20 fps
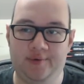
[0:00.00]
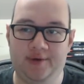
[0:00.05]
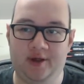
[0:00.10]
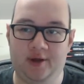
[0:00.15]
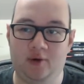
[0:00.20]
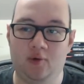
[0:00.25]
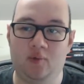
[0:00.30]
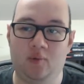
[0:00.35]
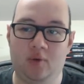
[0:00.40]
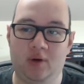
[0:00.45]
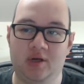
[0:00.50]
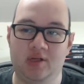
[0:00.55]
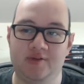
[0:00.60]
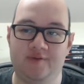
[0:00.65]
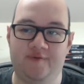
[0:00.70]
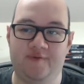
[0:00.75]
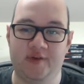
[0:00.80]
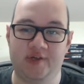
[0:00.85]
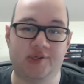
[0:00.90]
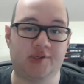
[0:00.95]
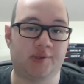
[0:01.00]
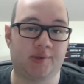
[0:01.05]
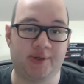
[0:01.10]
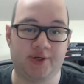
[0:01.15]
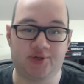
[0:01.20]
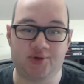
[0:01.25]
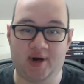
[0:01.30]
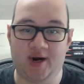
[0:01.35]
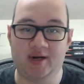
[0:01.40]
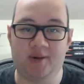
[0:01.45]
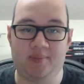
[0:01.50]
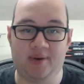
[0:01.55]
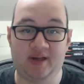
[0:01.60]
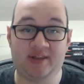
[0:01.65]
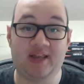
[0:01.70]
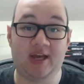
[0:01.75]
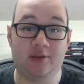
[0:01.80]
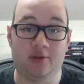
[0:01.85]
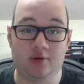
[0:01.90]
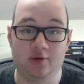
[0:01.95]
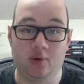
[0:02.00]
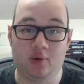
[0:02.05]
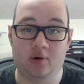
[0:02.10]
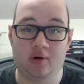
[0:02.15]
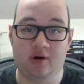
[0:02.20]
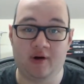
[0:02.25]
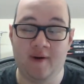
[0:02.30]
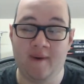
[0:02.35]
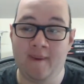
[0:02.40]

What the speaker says: it was viciously trying to break down the door,